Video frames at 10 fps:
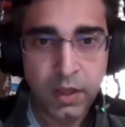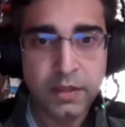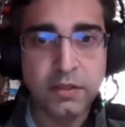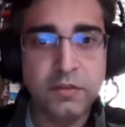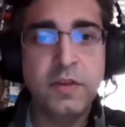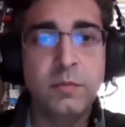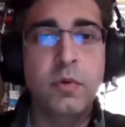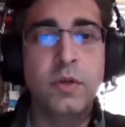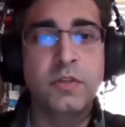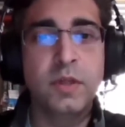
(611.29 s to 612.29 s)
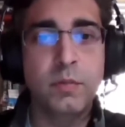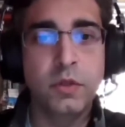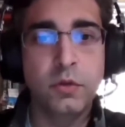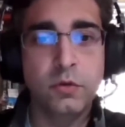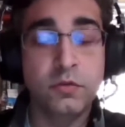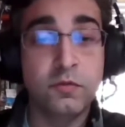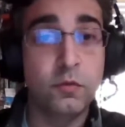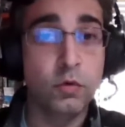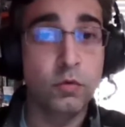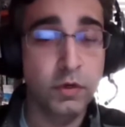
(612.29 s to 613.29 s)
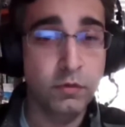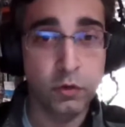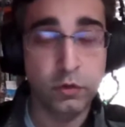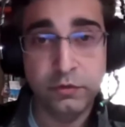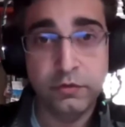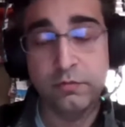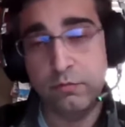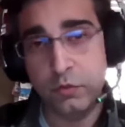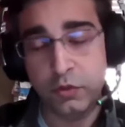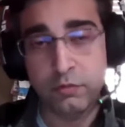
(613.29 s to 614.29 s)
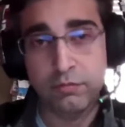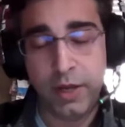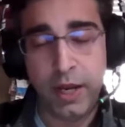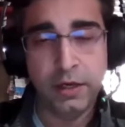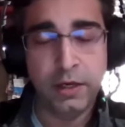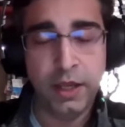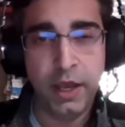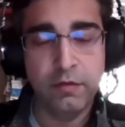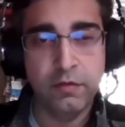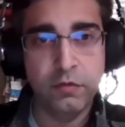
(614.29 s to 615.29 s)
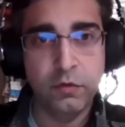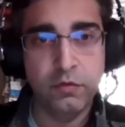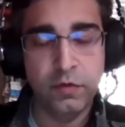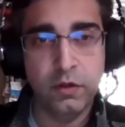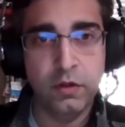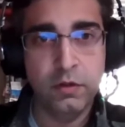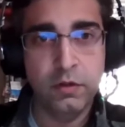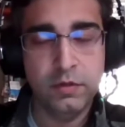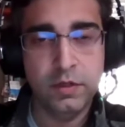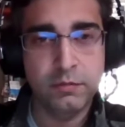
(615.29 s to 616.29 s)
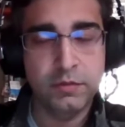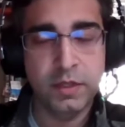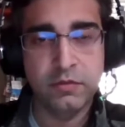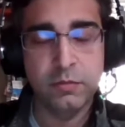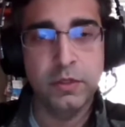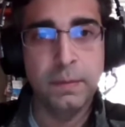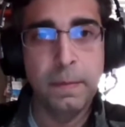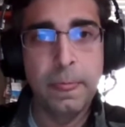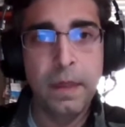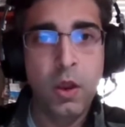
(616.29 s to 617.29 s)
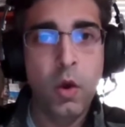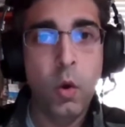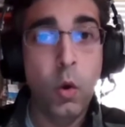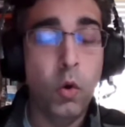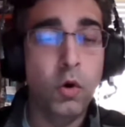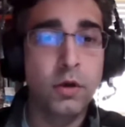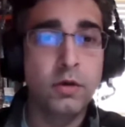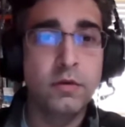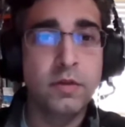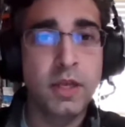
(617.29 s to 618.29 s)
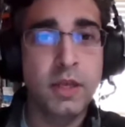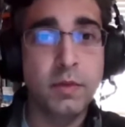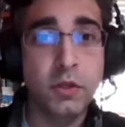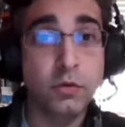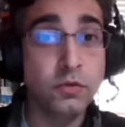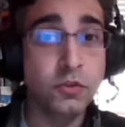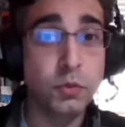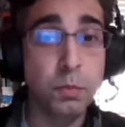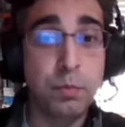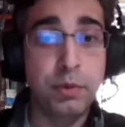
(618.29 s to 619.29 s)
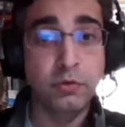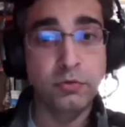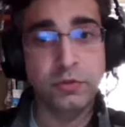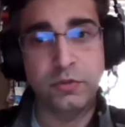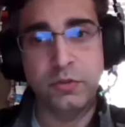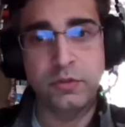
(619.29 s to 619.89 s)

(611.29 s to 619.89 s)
These feat points can be used for rerolls, which are handy to have if you fail ostensibly, or they can be used to boost